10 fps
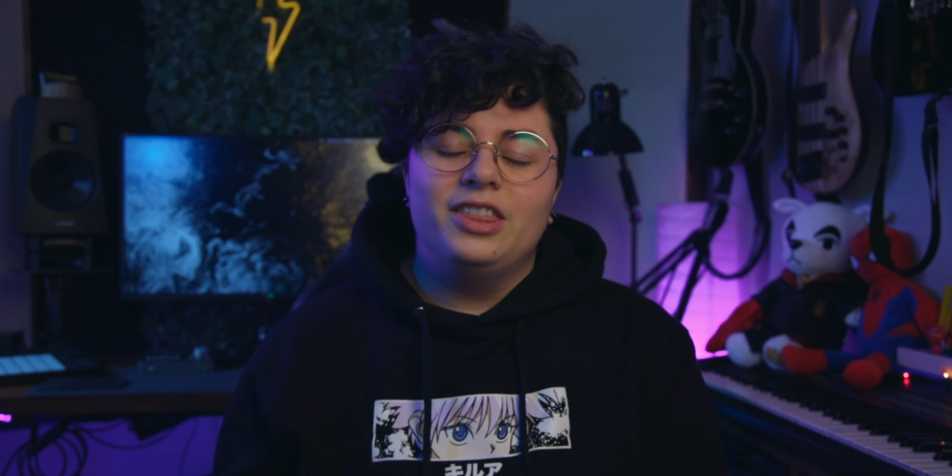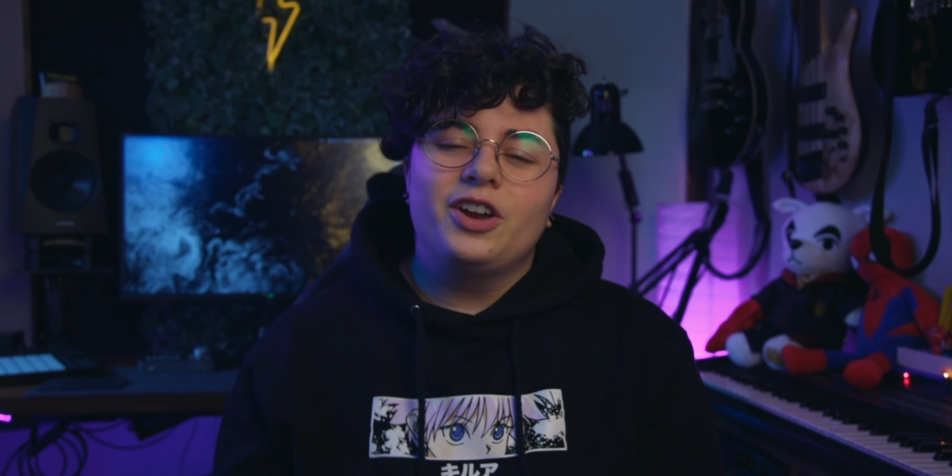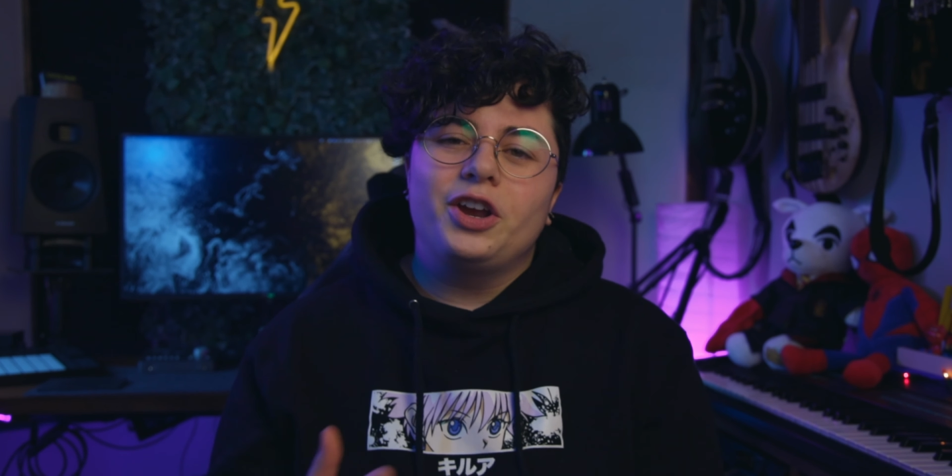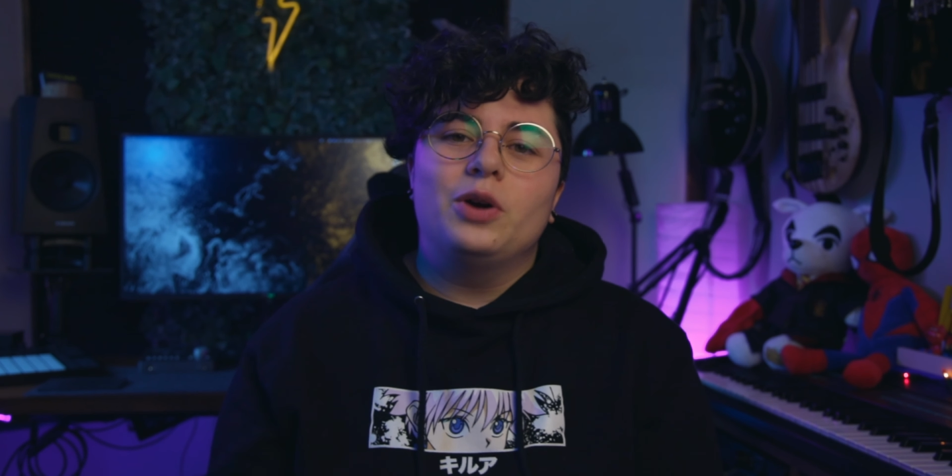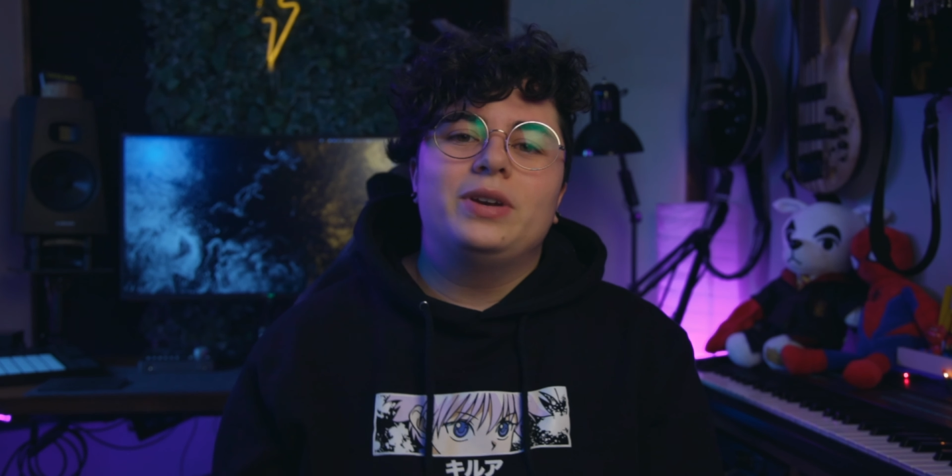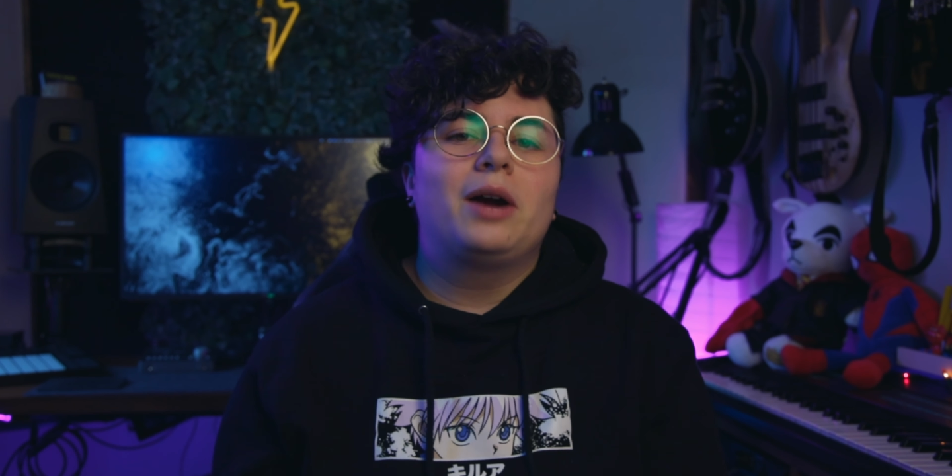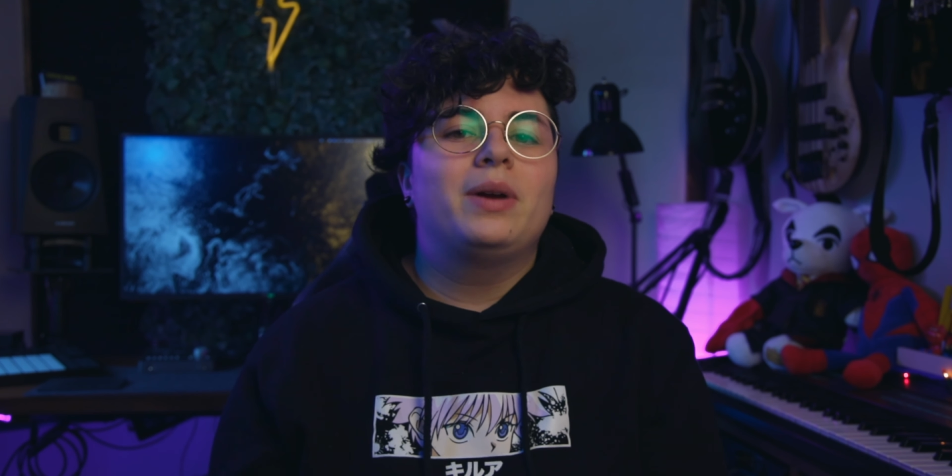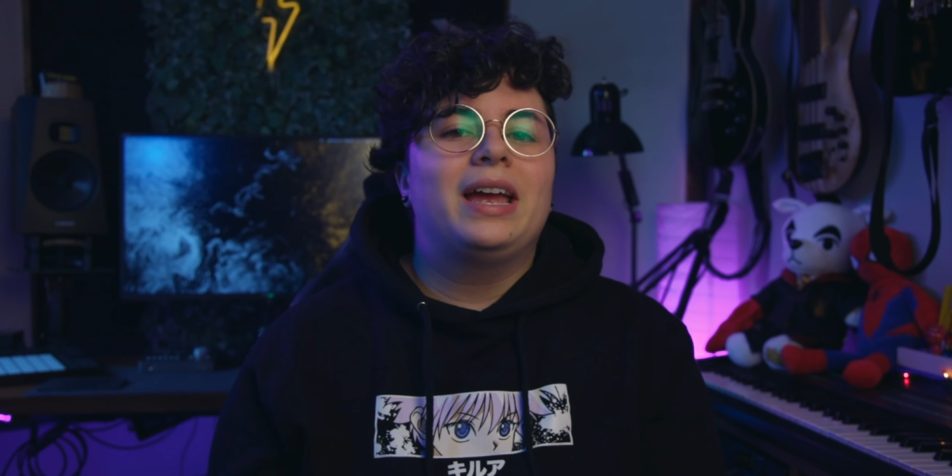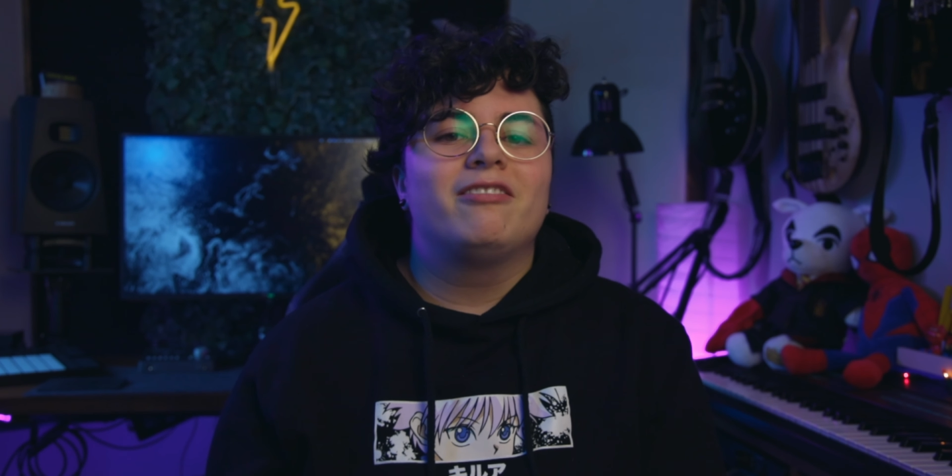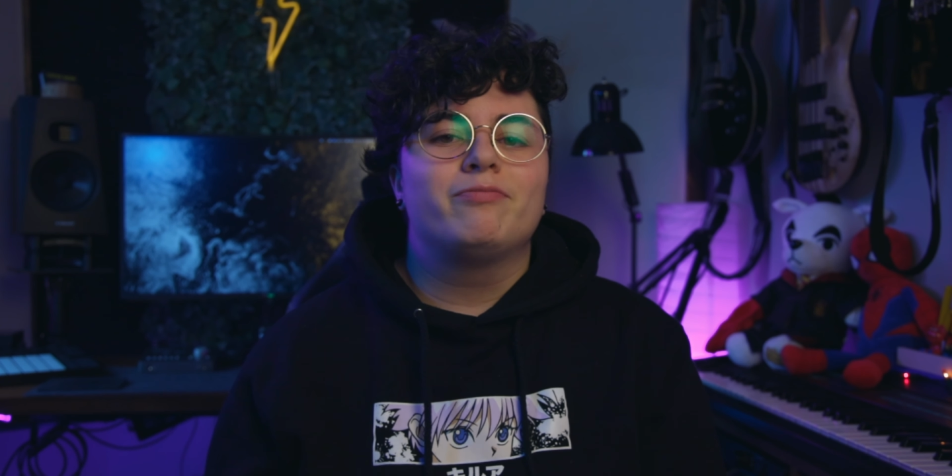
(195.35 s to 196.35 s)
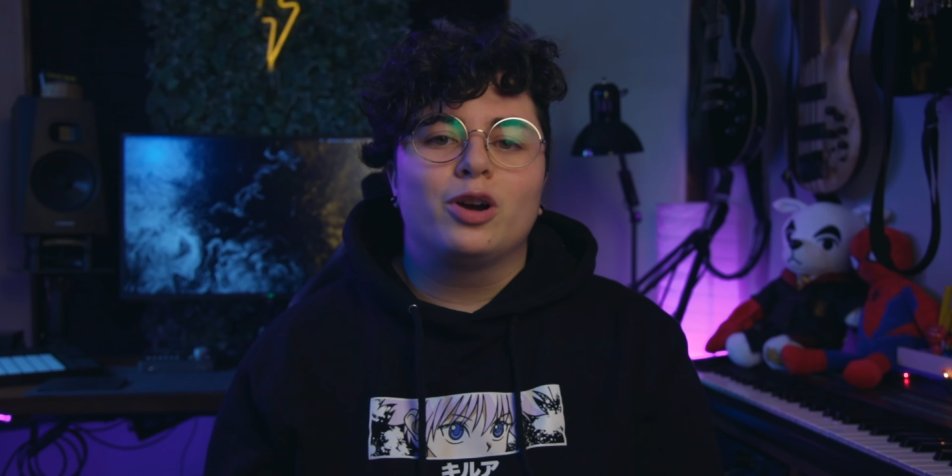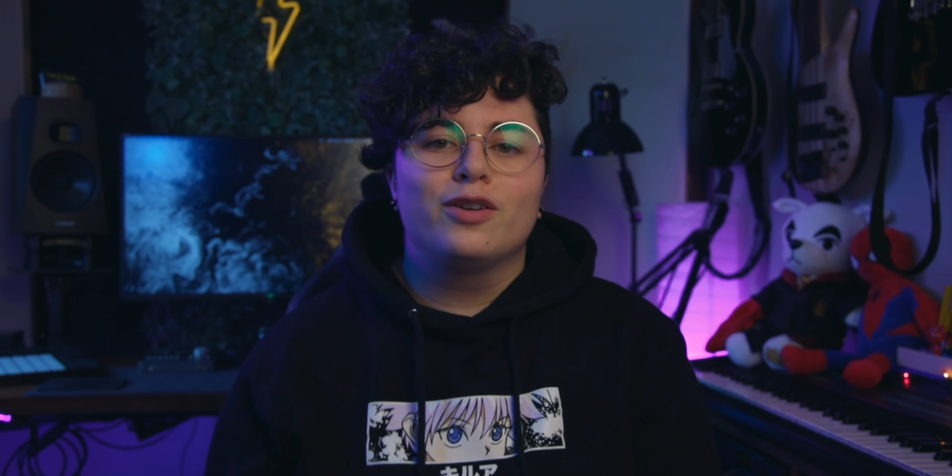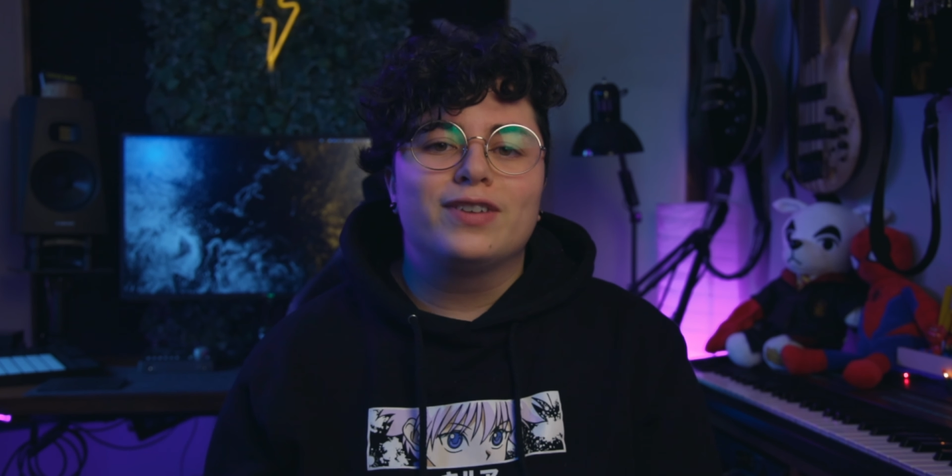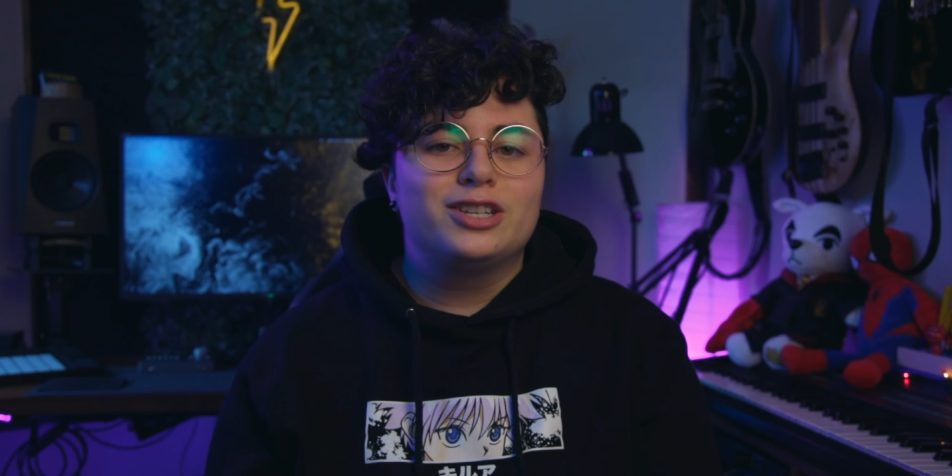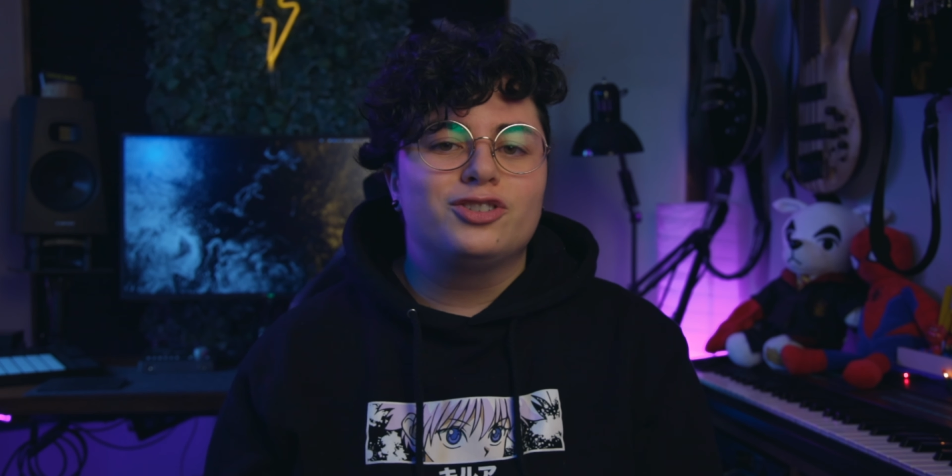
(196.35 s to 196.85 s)
And there you go, now we have
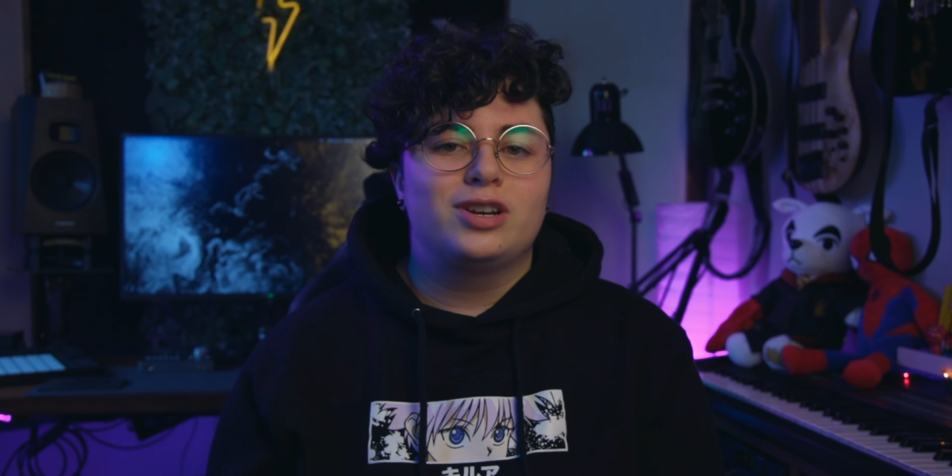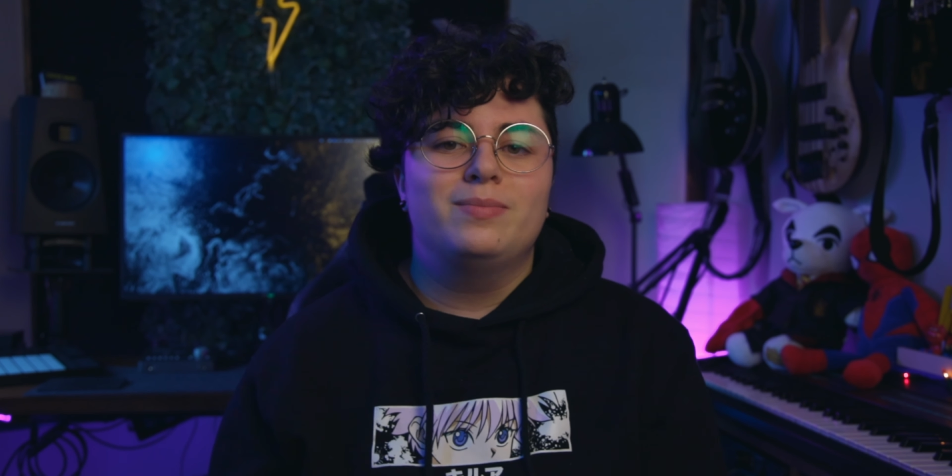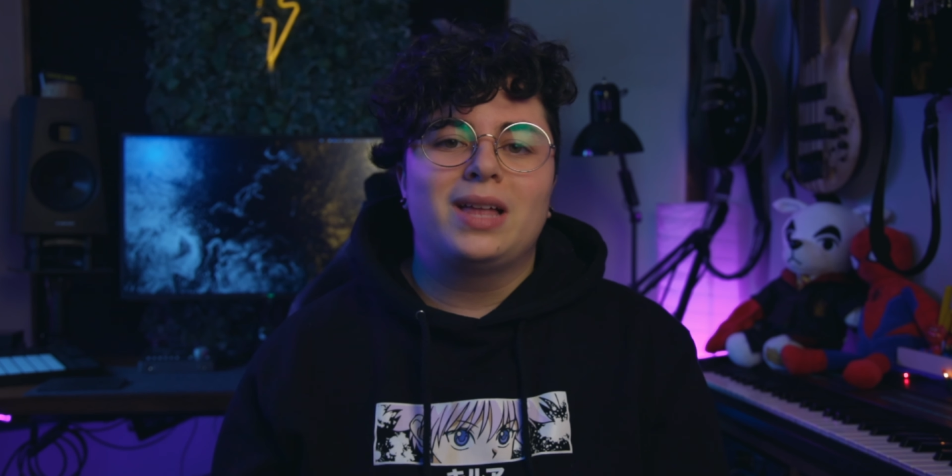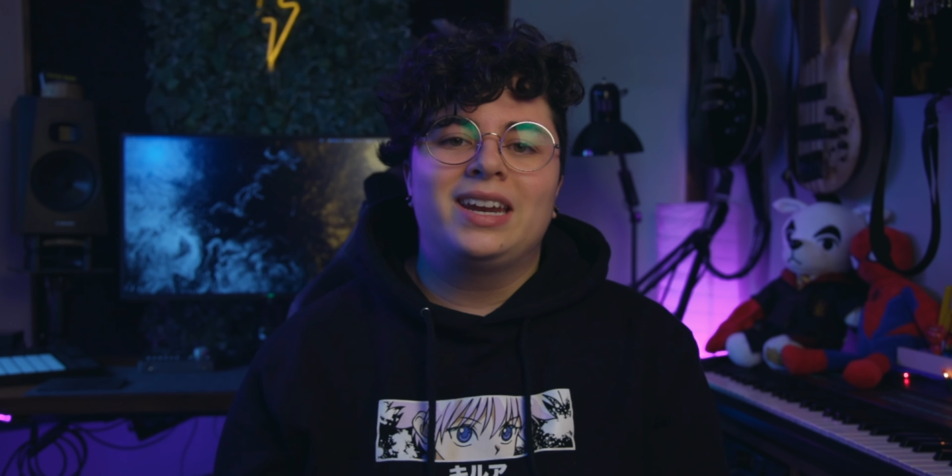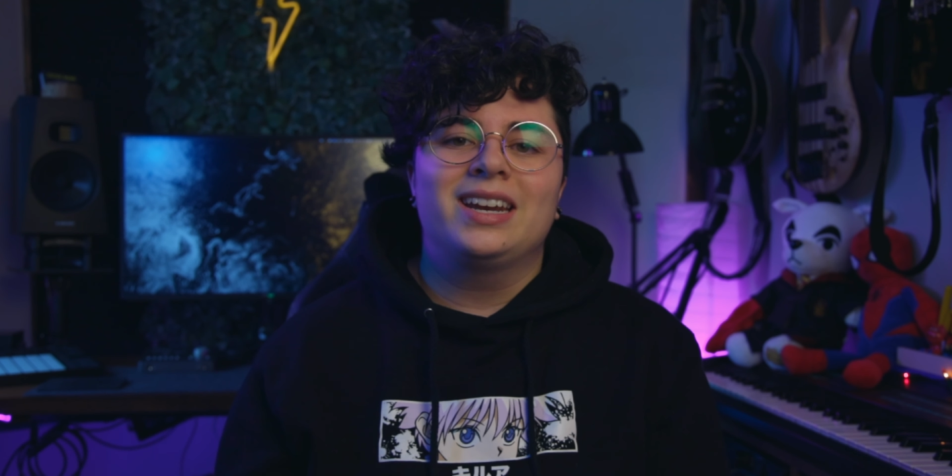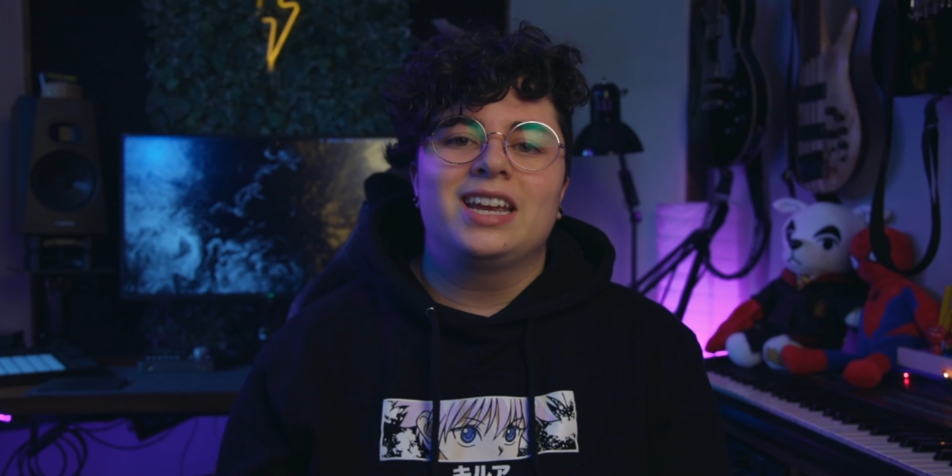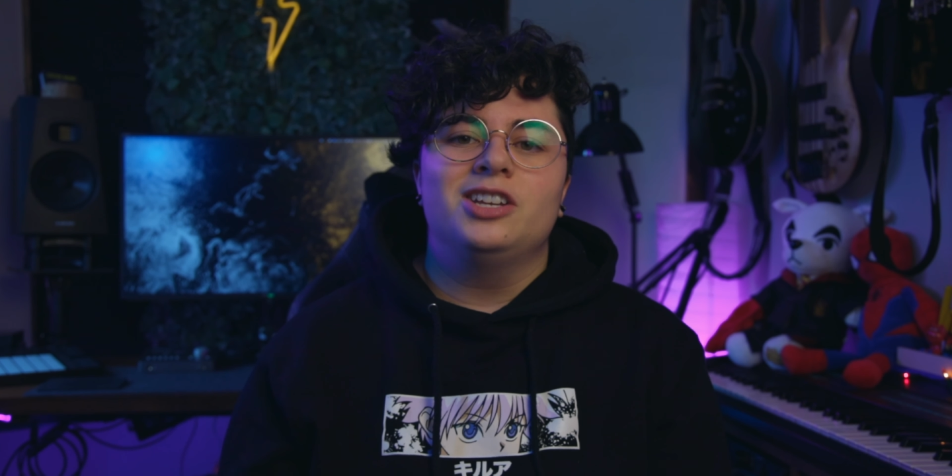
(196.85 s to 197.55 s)
perfect stream lighting